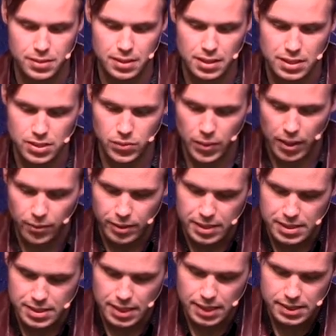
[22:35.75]
puts it this way
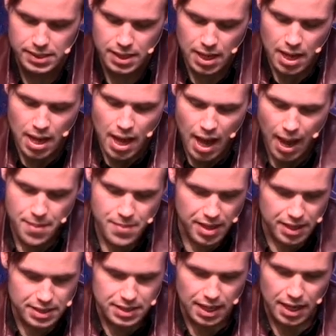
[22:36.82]
when it says, I
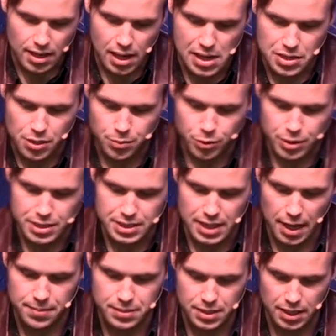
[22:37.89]
meditate on your
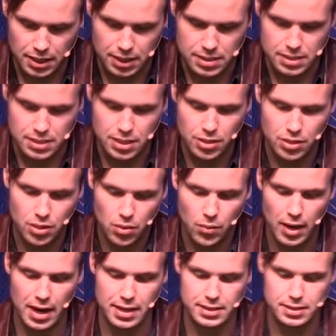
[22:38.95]
precepts and consider
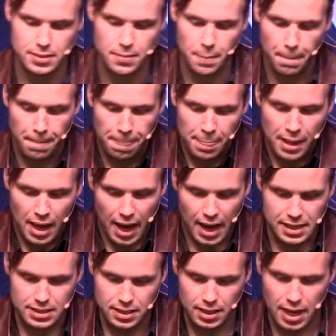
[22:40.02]
your ways.
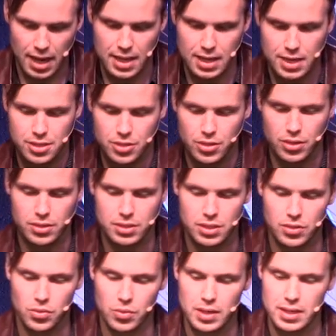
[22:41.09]
I delight in your
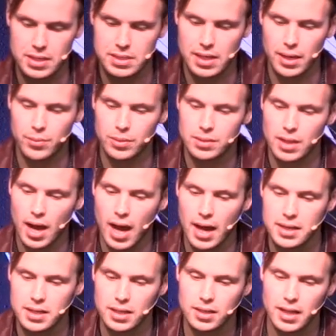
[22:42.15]
decrees. I will
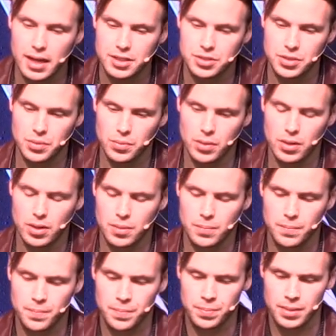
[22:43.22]
not neglect your word.
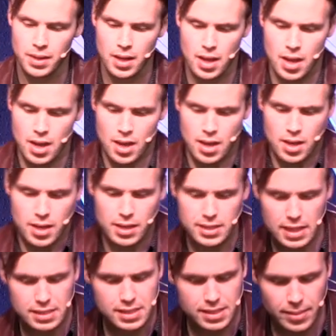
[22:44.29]

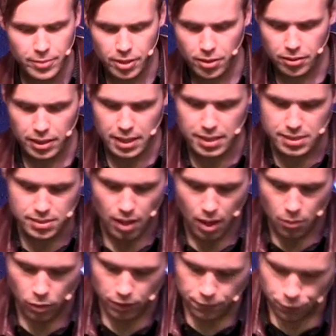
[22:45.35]
And then similarly,
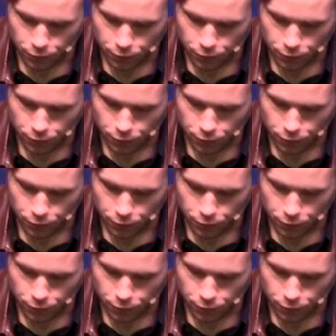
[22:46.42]
Psalm